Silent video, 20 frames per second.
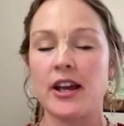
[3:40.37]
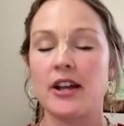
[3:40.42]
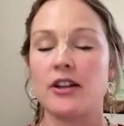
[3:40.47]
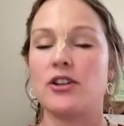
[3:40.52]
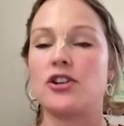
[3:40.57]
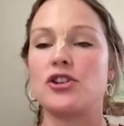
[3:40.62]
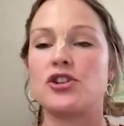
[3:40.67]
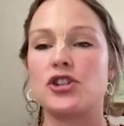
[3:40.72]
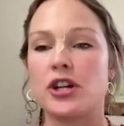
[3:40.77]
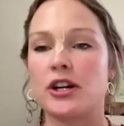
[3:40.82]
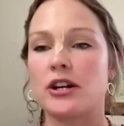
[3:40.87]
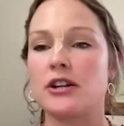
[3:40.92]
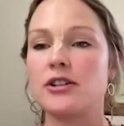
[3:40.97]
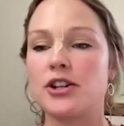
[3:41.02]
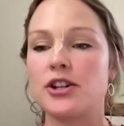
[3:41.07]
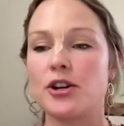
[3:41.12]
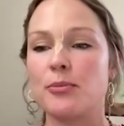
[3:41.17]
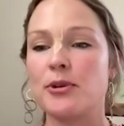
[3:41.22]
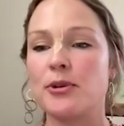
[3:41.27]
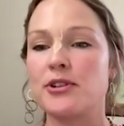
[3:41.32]
You can share it to
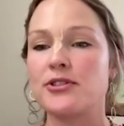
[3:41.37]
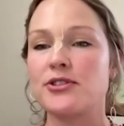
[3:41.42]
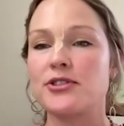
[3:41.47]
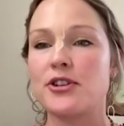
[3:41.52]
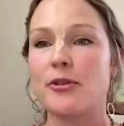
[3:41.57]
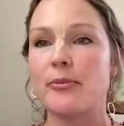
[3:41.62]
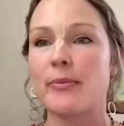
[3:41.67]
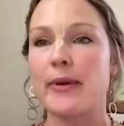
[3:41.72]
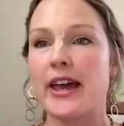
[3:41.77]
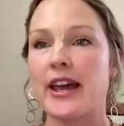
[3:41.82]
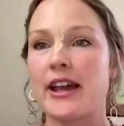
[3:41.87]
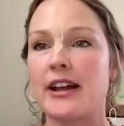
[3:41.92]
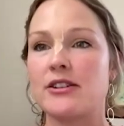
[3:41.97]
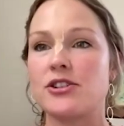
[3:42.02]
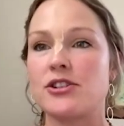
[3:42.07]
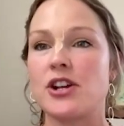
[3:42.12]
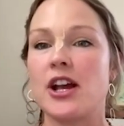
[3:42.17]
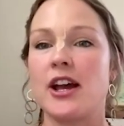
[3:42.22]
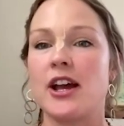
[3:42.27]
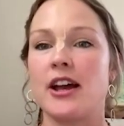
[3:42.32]
your personal
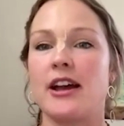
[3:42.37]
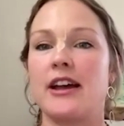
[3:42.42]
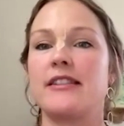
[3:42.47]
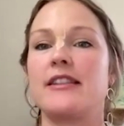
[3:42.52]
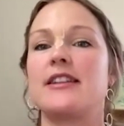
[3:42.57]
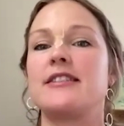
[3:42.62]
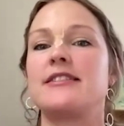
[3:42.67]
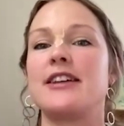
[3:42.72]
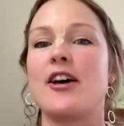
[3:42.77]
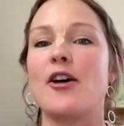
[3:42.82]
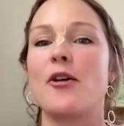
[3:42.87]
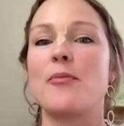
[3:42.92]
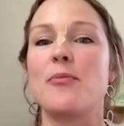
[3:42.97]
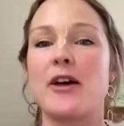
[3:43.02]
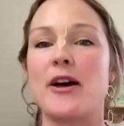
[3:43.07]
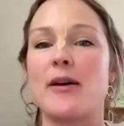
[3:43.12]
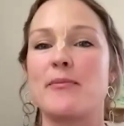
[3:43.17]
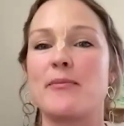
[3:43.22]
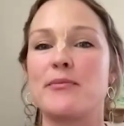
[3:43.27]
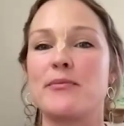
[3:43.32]
page, and let's help
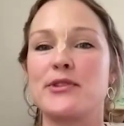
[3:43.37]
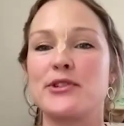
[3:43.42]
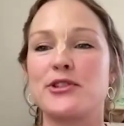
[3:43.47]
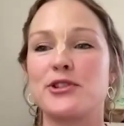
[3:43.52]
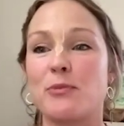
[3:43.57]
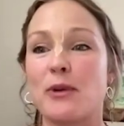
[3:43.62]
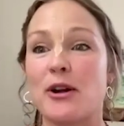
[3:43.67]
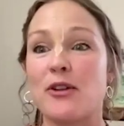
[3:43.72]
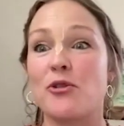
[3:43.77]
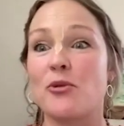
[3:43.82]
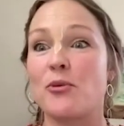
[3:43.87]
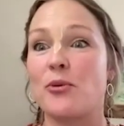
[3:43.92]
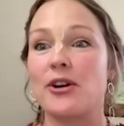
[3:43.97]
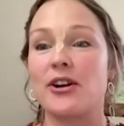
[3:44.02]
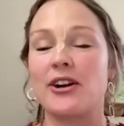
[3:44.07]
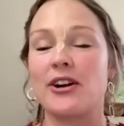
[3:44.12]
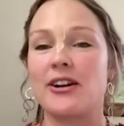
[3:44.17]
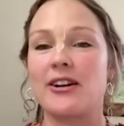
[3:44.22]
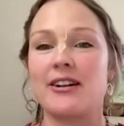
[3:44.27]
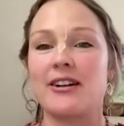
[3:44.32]
them spread the
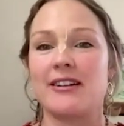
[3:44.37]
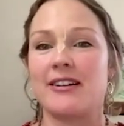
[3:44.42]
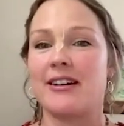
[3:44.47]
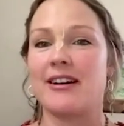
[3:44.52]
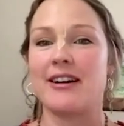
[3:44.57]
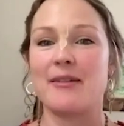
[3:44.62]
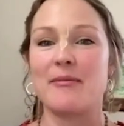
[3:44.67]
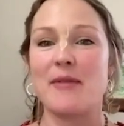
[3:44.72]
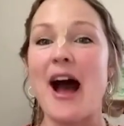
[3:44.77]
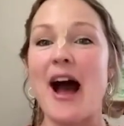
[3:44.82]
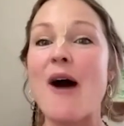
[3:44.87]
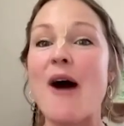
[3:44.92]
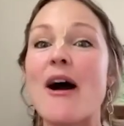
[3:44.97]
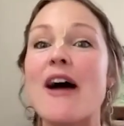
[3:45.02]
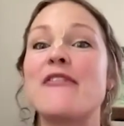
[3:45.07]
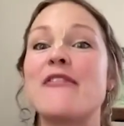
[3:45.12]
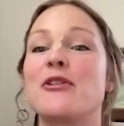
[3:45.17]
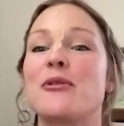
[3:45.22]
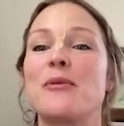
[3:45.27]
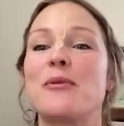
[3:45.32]
word
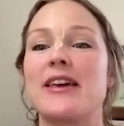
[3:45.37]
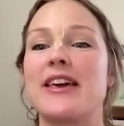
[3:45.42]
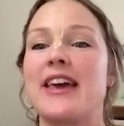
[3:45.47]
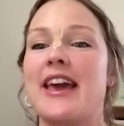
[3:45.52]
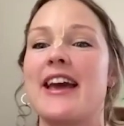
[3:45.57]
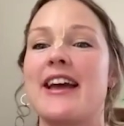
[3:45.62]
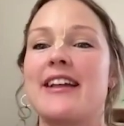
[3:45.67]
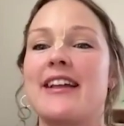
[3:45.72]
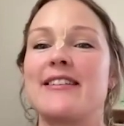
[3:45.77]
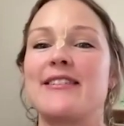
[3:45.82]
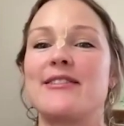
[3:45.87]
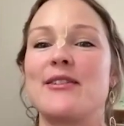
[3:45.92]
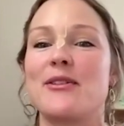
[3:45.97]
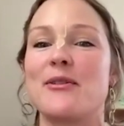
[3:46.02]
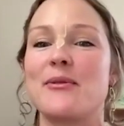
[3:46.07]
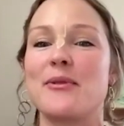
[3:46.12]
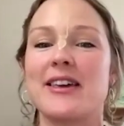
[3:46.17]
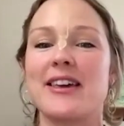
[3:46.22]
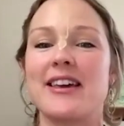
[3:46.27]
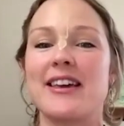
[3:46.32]
however we can, so that
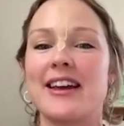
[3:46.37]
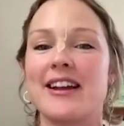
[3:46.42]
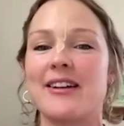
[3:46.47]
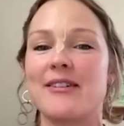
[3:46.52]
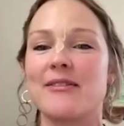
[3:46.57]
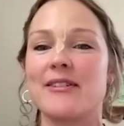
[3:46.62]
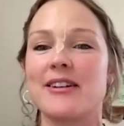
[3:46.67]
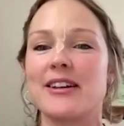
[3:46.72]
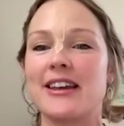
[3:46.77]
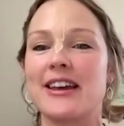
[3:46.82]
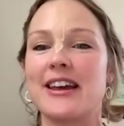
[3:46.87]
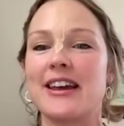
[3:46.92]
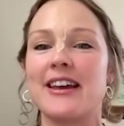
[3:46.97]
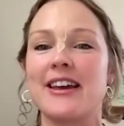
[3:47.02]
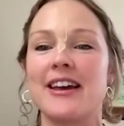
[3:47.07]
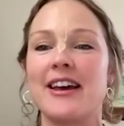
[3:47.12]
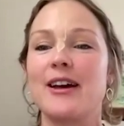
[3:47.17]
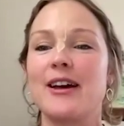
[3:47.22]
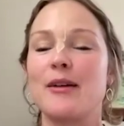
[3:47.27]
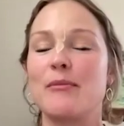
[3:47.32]
we can get a really
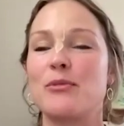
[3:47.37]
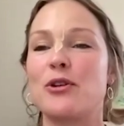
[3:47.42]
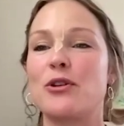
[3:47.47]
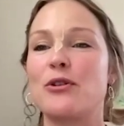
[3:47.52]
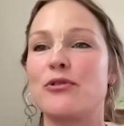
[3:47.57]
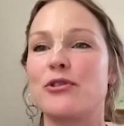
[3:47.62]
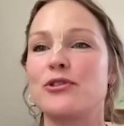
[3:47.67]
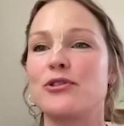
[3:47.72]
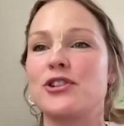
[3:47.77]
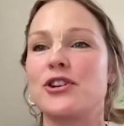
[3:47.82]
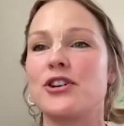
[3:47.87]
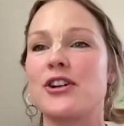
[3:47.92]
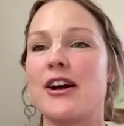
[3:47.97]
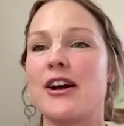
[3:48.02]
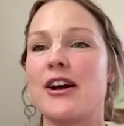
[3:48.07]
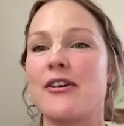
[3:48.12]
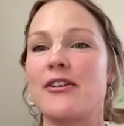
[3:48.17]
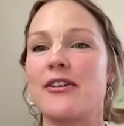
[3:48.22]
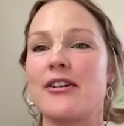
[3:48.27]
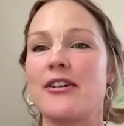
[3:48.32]
beautiful
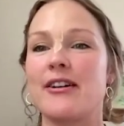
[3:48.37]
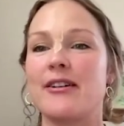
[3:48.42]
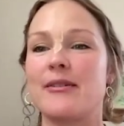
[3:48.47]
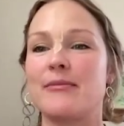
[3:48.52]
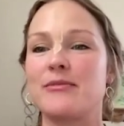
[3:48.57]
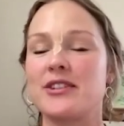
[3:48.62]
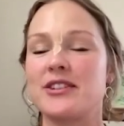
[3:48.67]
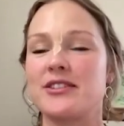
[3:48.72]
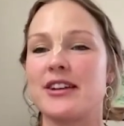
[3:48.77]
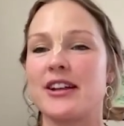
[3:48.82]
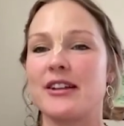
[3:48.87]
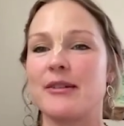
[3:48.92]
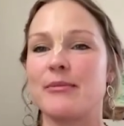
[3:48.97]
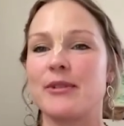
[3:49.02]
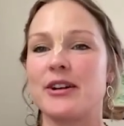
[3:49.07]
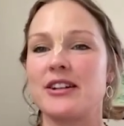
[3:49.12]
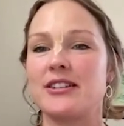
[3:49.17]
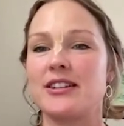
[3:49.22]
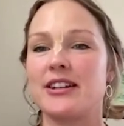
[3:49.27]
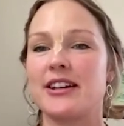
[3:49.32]
turnout to
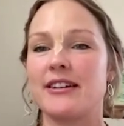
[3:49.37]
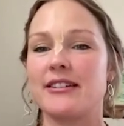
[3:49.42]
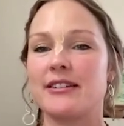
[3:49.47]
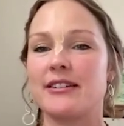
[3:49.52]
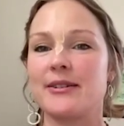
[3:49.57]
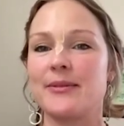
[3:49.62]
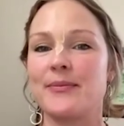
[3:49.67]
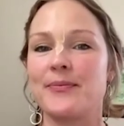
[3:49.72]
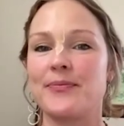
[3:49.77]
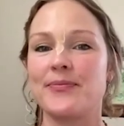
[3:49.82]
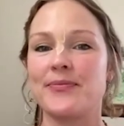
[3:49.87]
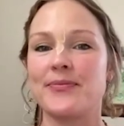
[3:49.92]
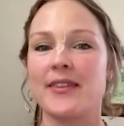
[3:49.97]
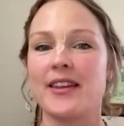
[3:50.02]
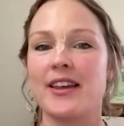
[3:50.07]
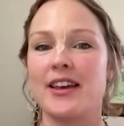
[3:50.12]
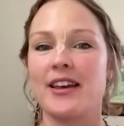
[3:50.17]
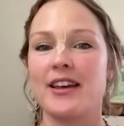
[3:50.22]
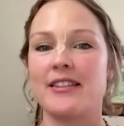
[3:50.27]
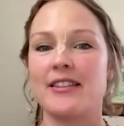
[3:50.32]
celebrate together.
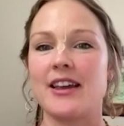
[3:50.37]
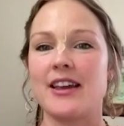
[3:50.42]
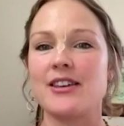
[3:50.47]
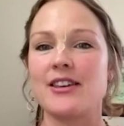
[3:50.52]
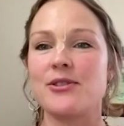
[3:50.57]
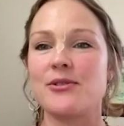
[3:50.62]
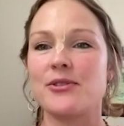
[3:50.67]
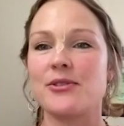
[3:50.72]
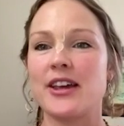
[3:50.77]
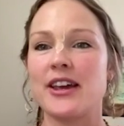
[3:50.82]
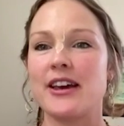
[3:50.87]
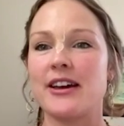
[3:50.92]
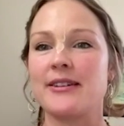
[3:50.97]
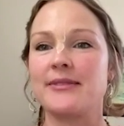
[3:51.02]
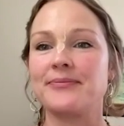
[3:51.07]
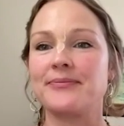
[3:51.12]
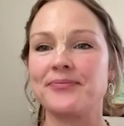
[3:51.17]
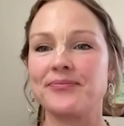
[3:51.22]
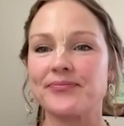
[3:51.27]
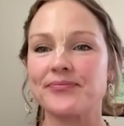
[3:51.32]
Thank you,
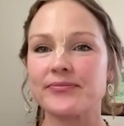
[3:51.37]
Leah.